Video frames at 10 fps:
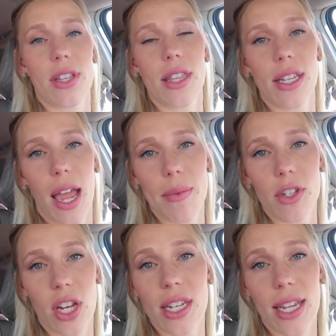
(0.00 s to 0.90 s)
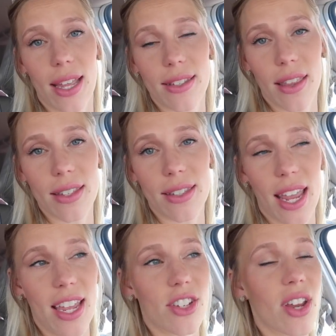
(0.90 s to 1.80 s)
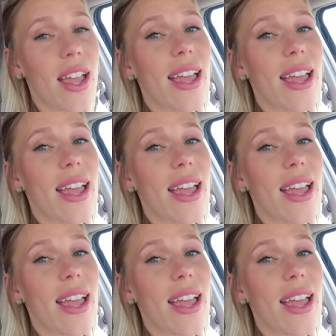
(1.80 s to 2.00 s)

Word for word: to the time that she can dance on the stage.